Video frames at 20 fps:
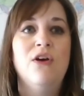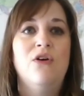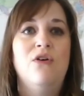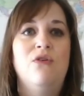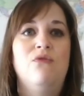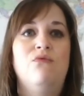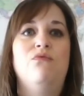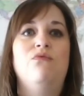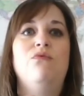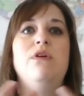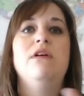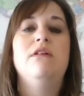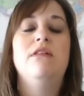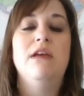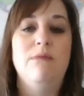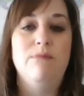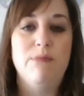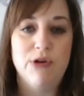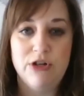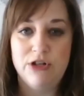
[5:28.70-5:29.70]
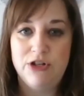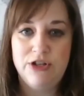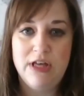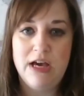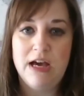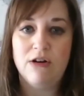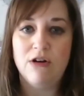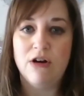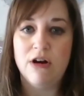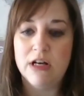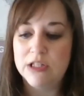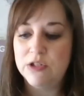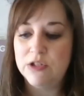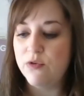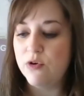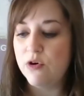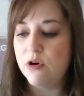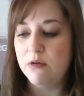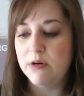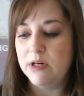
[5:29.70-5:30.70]
really pushed that cause
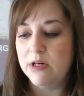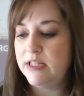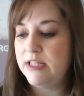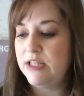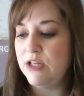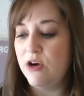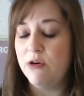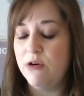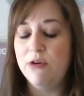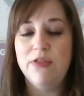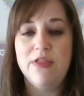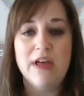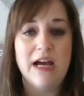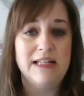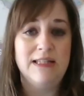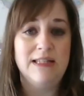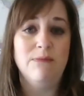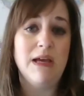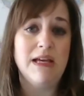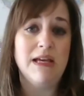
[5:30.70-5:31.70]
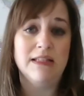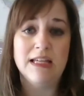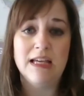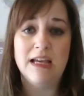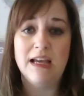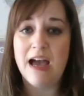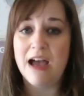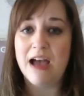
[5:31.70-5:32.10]
forward. So that's amazing.